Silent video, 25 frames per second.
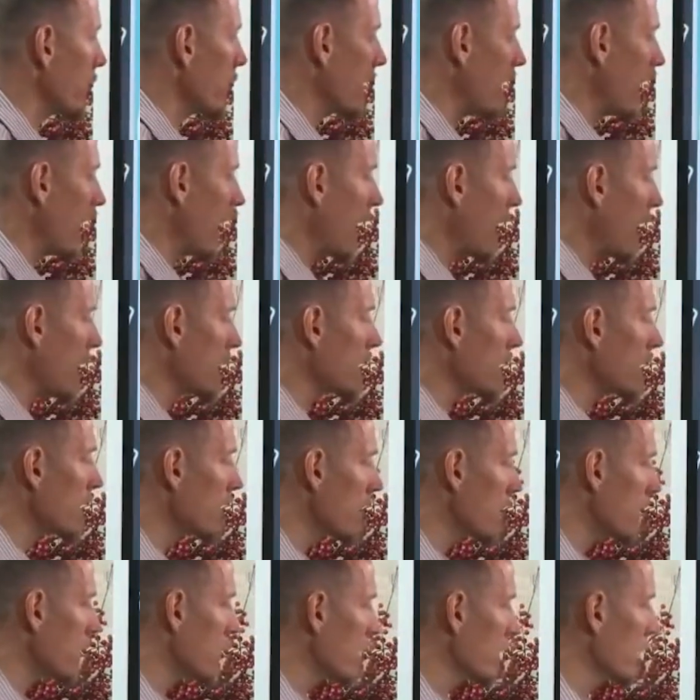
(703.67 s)
we could add to
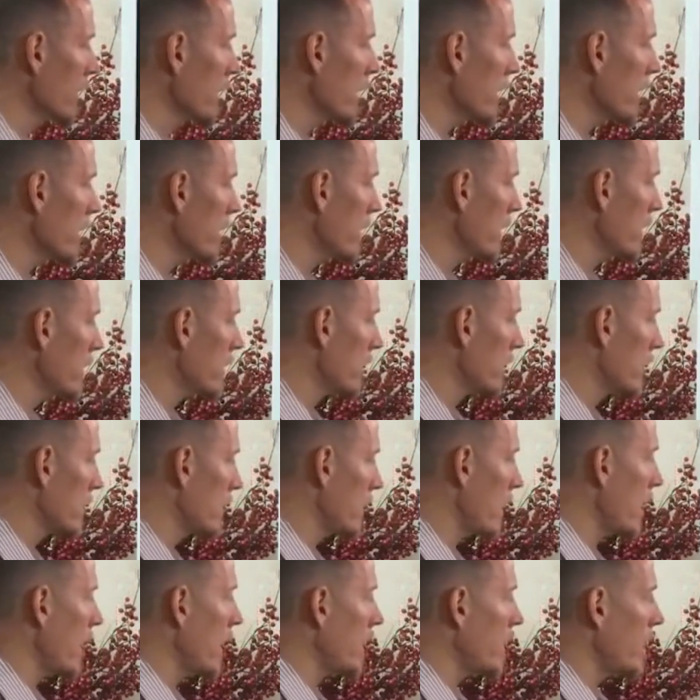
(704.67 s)
this list. This is
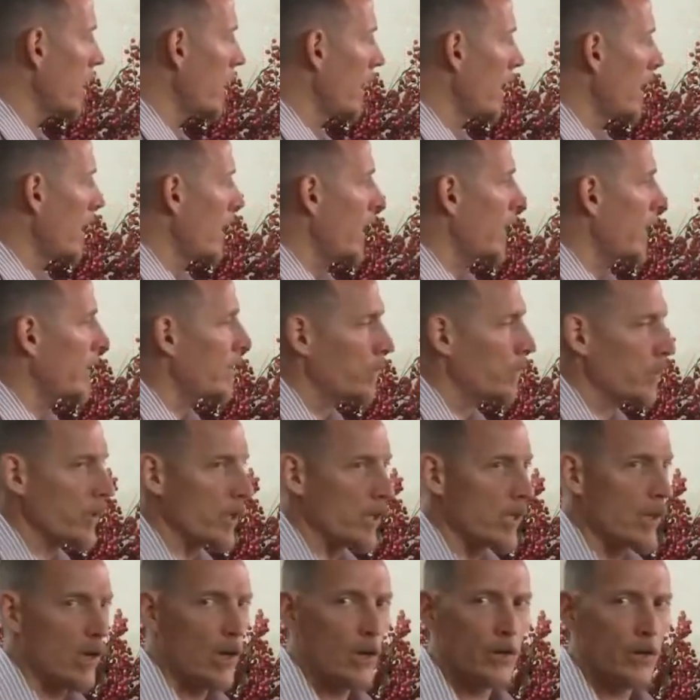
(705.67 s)
not... I don't want
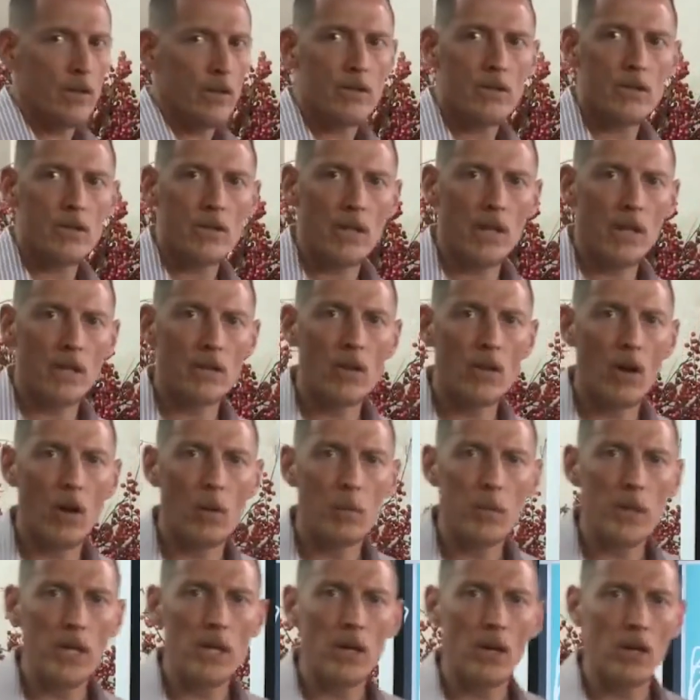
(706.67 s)
to call this the
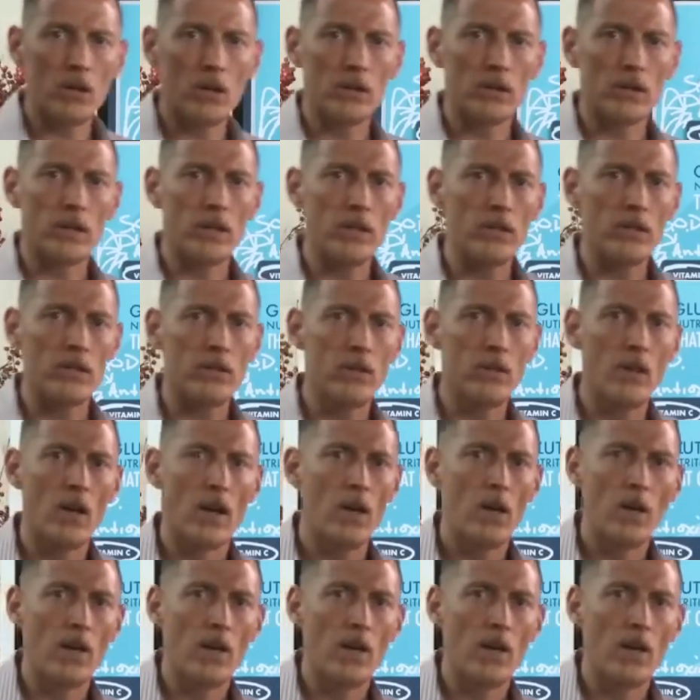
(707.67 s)
end-all be-all list